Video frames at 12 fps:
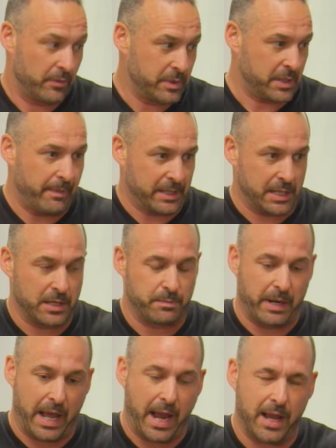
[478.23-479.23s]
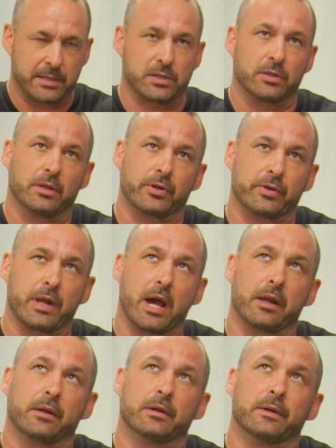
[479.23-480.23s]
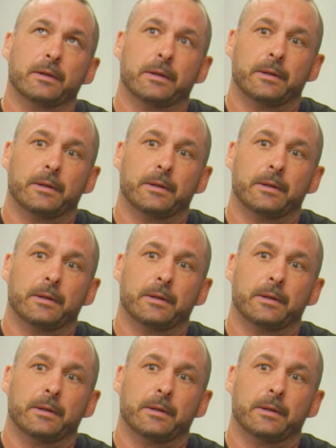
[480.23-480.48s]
Does that make sense? But I had to learn how to